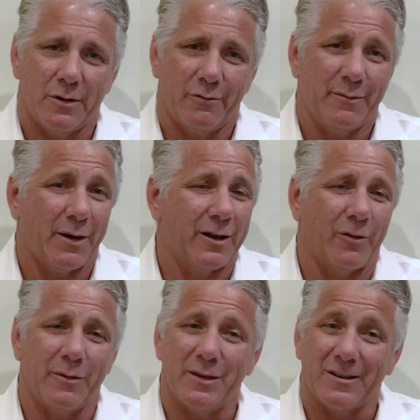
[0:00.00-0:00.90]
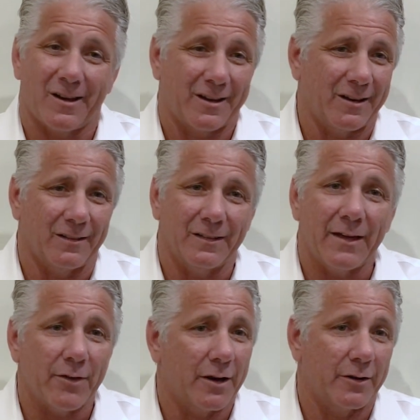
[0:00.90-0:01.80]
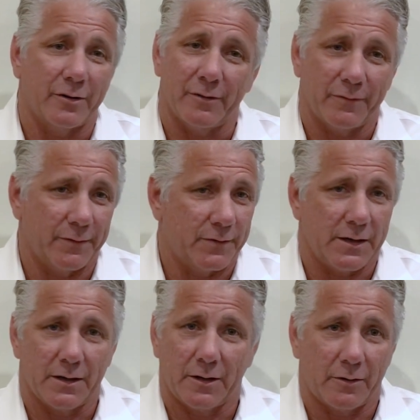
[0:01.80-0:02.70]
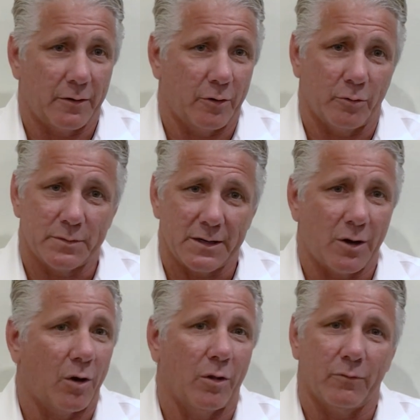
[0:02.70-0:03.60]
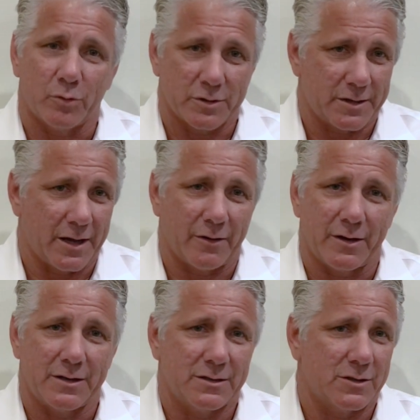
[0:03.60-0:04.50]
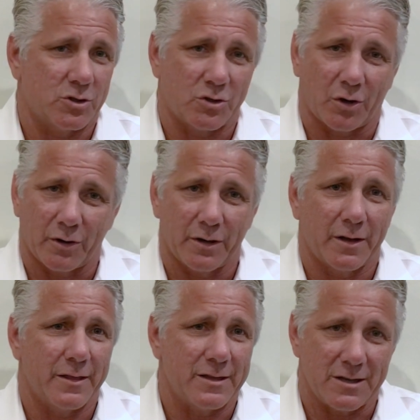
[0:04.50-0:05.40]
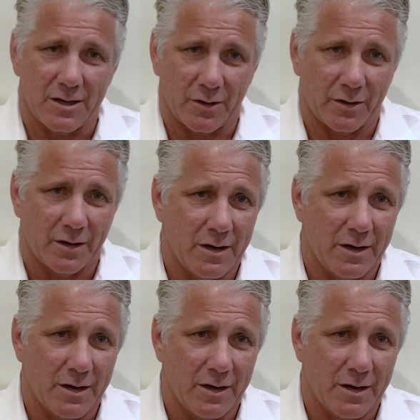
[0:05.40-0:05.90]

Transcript: we might only be talking 1,100 to 1,500 homes in all of Orange County to start the year.